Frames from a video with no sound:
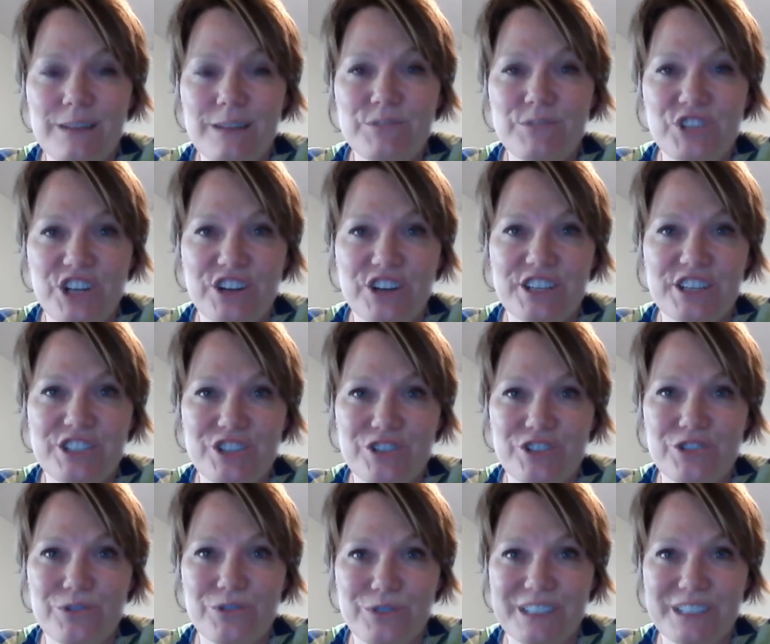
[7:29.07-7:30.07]
I'm Sherry
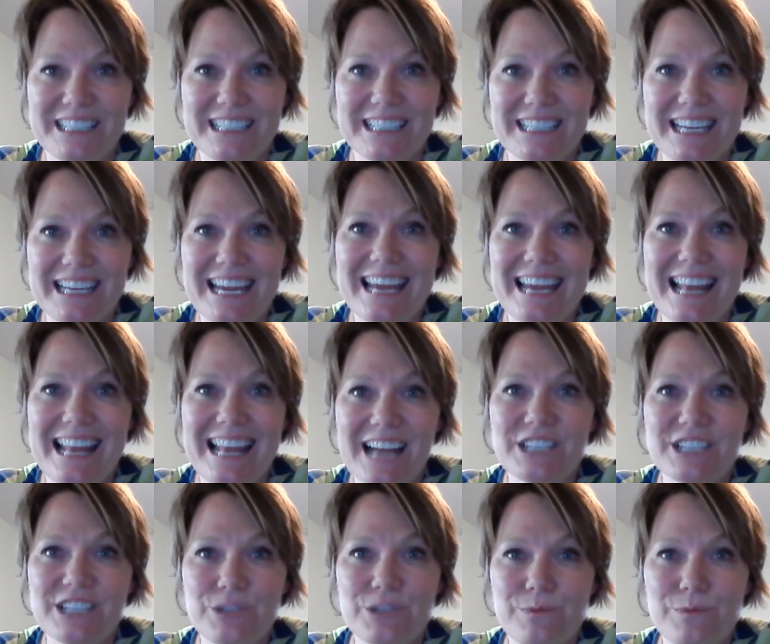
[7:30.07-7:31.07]
Cincioli, and
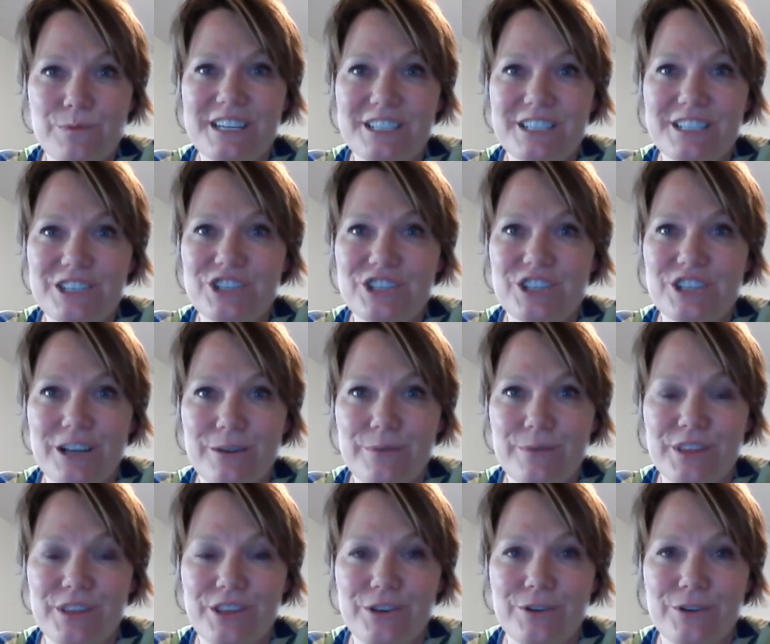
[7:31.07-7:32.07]
I just wanted to share
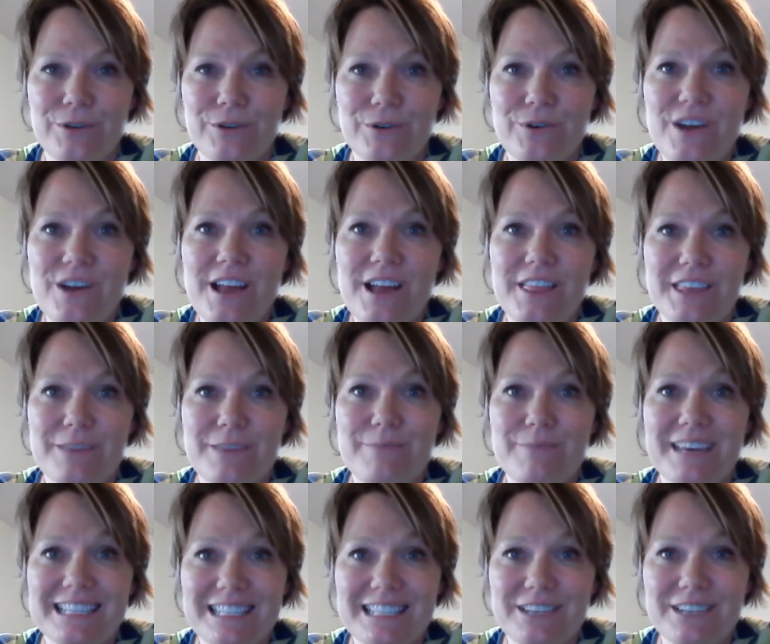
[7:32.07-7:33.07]
with you the
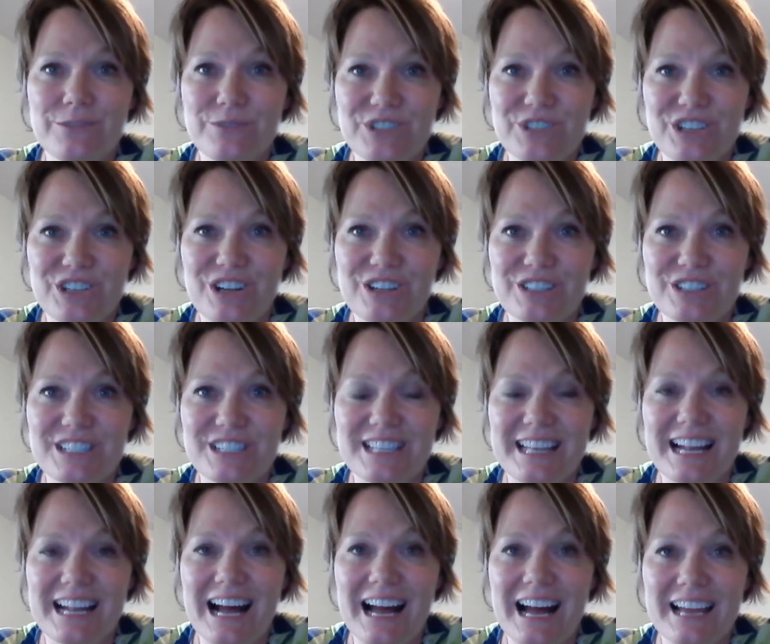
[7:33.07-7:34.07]
amazing results
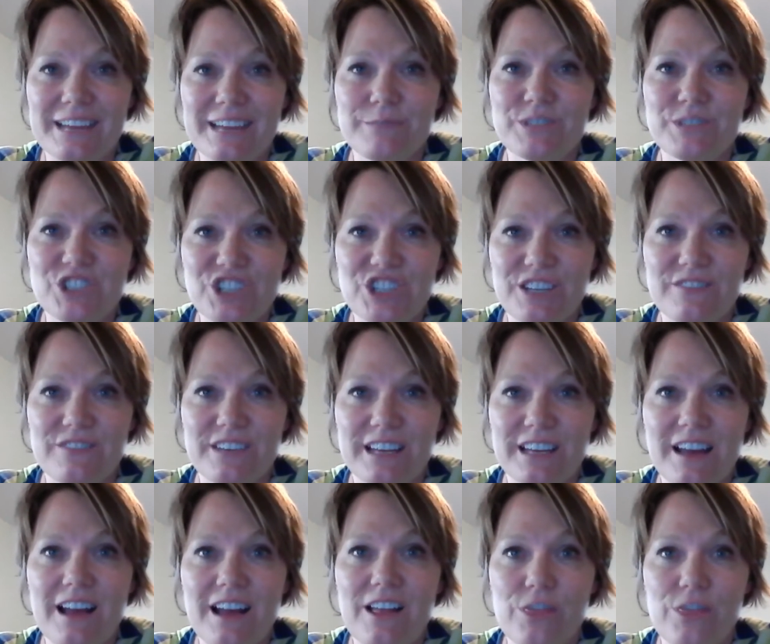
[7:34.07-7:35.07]
that I am
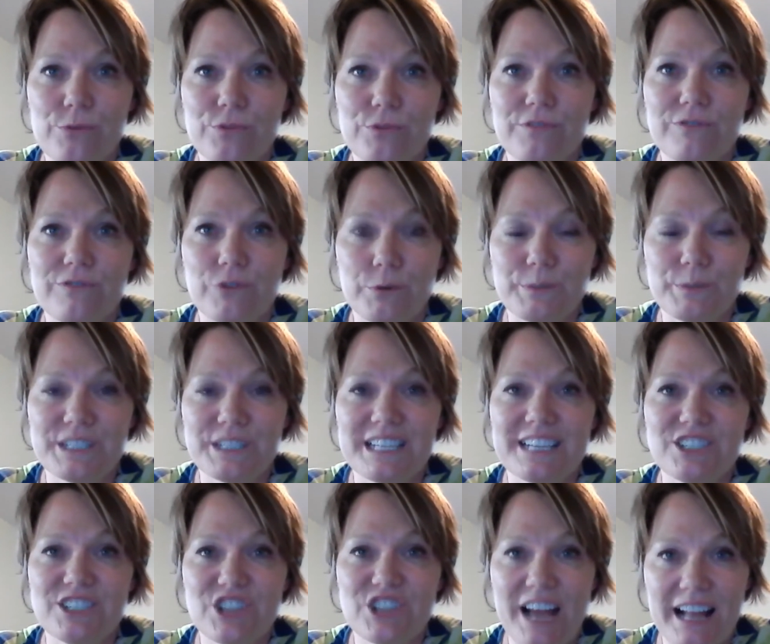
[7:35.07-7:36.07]
achieving through the
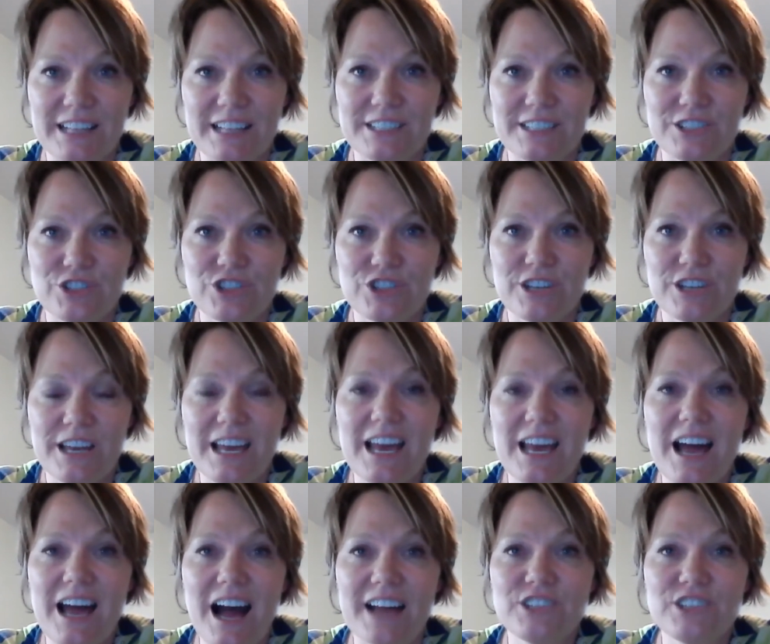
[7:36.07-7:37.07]
4% Challenge.
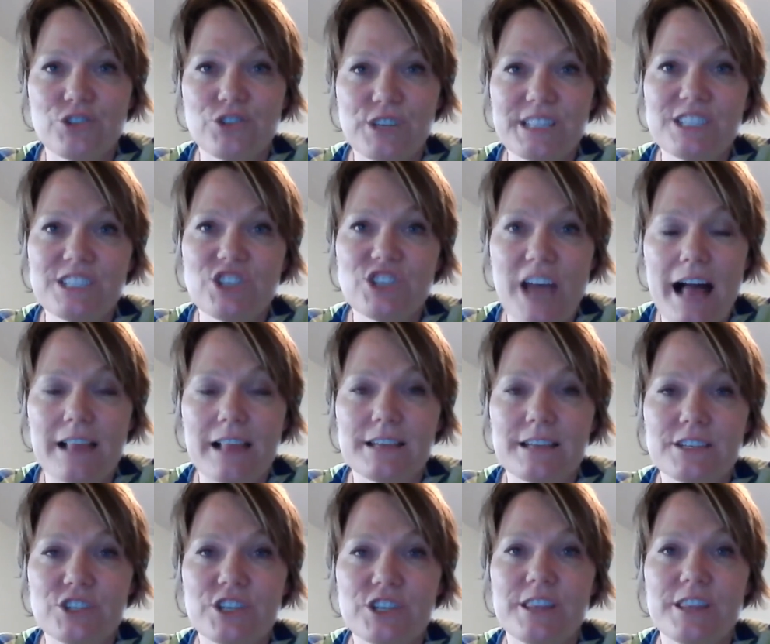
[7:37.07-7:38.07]
I joined the
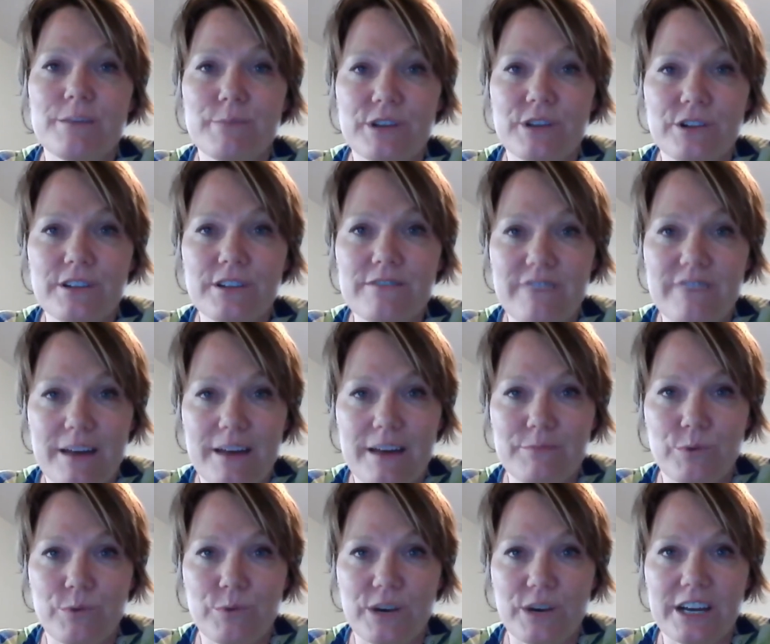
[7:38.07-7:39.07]
challenge in the middle of
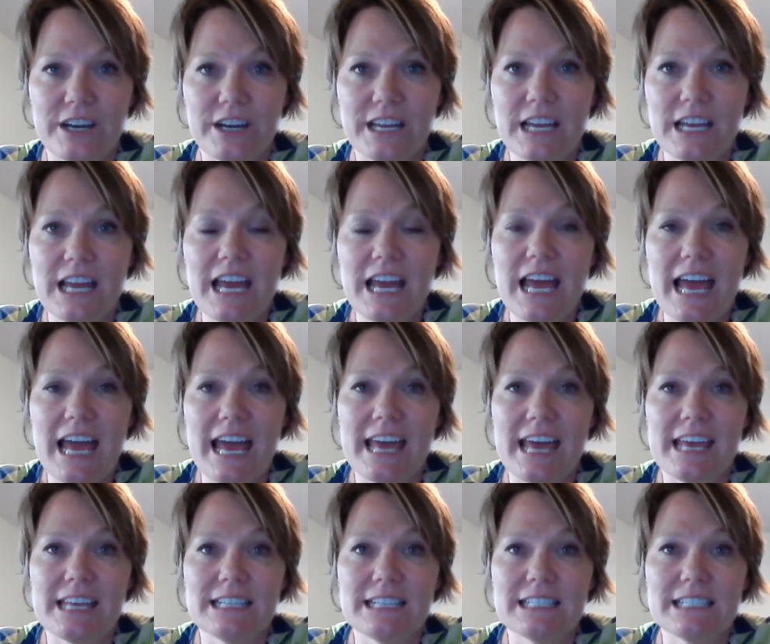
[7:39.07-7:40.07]
February,
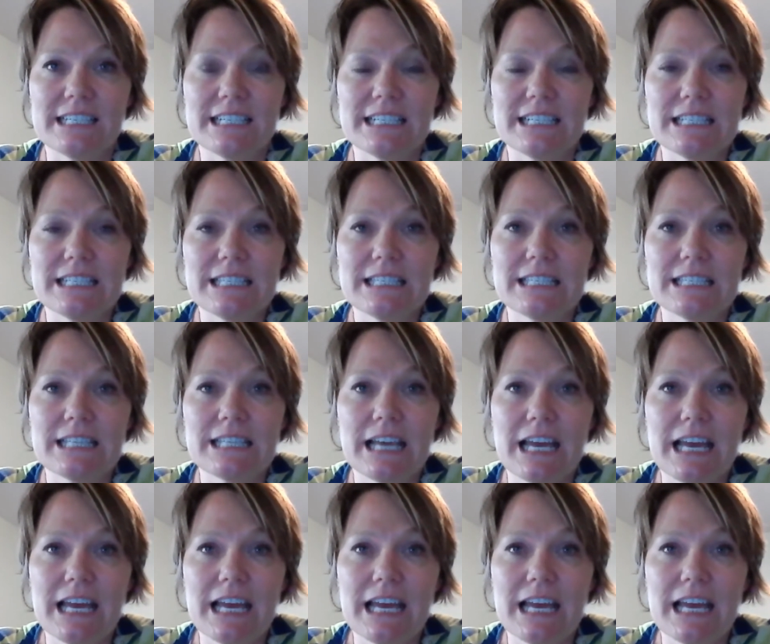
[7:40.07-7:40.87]
and it's